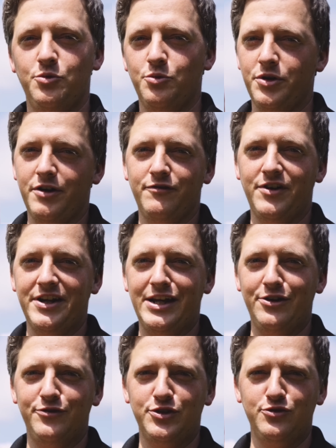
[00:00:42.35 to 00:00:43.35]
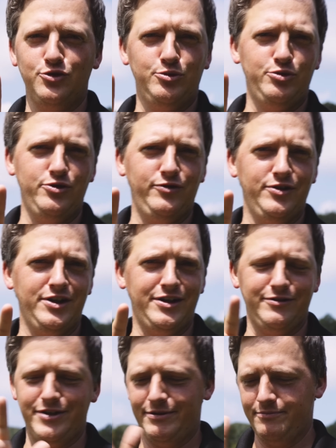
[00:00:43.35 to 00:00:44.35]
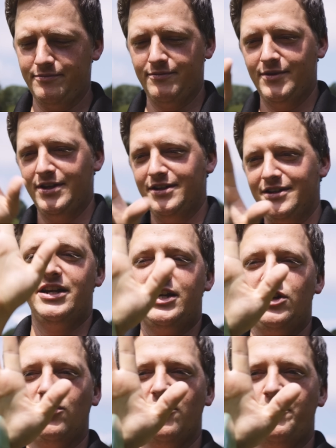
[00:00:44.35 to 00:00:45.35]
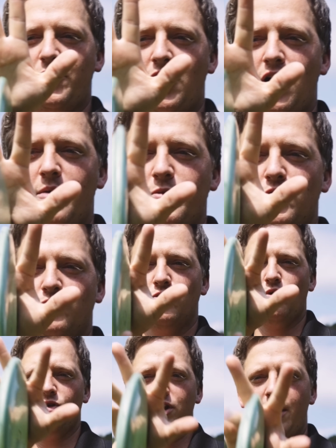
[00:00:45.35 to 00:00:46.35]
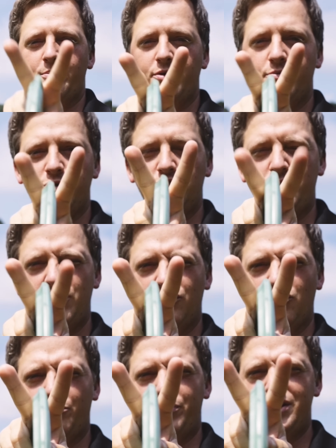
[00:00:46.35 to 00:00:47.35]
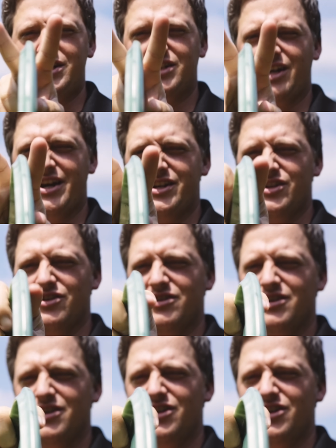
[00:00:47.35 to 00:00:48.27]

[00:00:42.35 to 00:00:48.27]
We're gonna find out if it's foolproof or not, right? Heel of the palm, roll it up between your little peace sign here.